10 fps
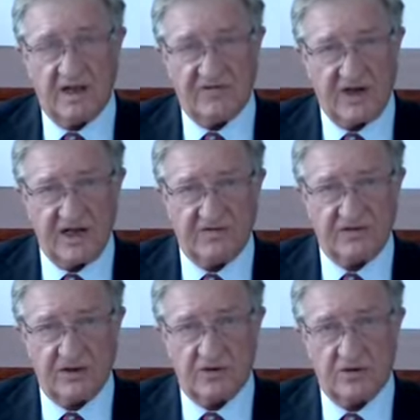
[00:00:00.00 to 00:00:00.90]
If any of
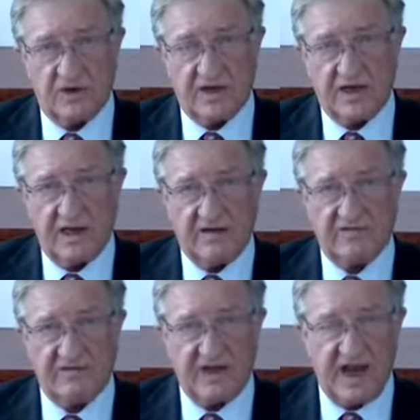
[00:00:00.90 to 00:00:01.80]
you
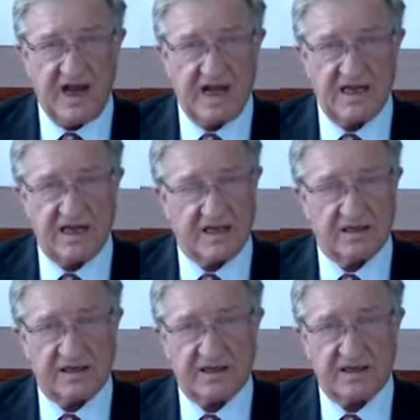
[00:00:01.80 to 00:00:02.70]
have any
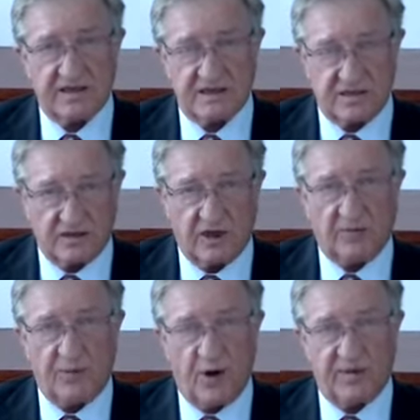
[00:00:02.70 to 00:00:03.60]
inkling, there's a lot
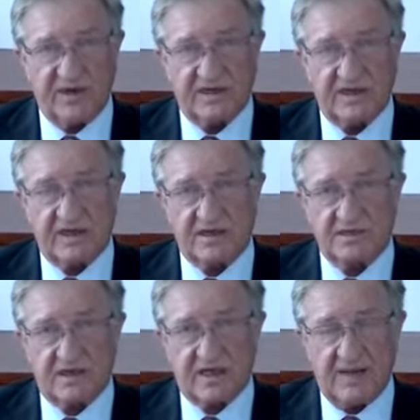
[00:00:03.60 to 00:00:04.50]
of property deals.
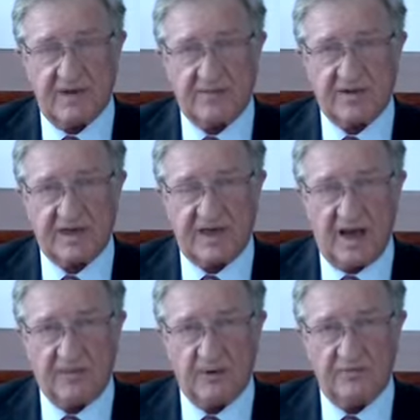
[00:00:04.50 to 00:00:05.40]
I came up with a
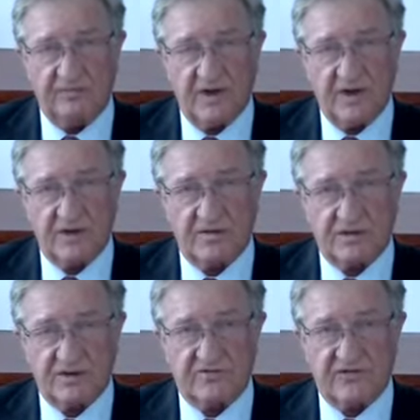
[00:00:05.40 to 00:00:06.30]
couple
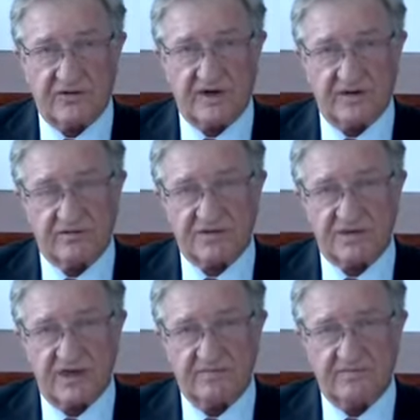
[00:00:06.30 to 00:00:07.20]
which look very
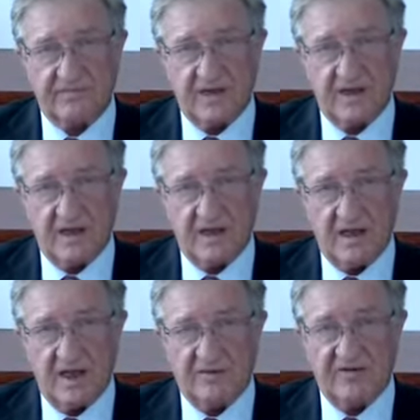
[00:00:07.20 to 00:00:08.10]
interesting.
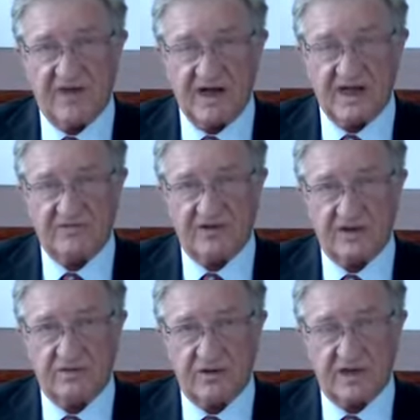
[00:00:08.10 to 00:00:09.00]
But if any of
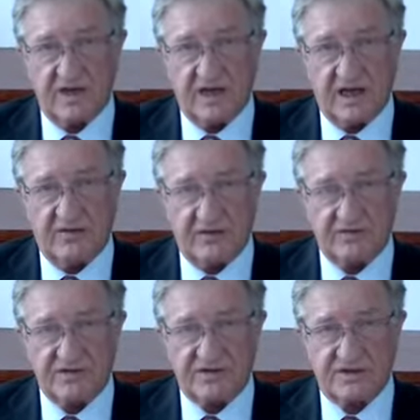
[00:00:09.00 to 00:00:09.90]
you are
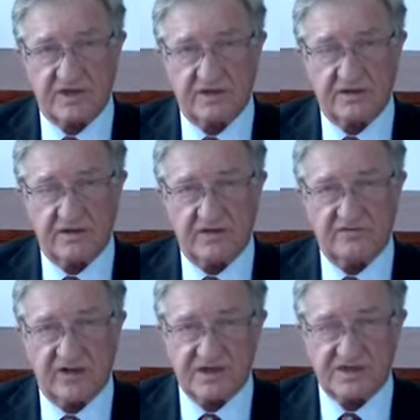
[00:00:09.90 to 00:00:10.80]
interested in
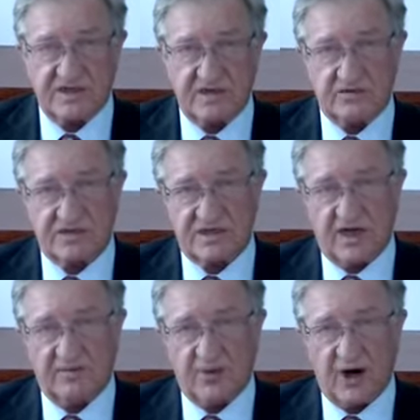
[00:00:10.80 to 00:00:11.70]
investing or
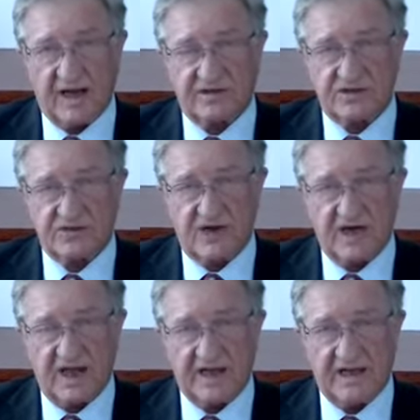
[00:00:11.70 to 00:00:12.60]
selling product to Sri
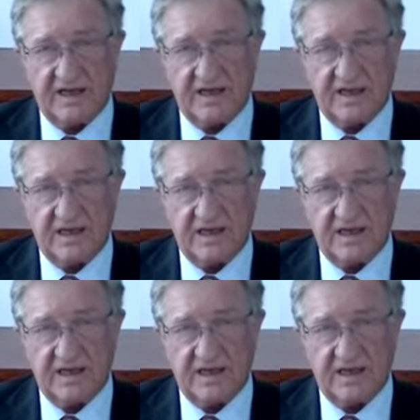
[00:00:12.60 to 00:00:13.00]
Lanka,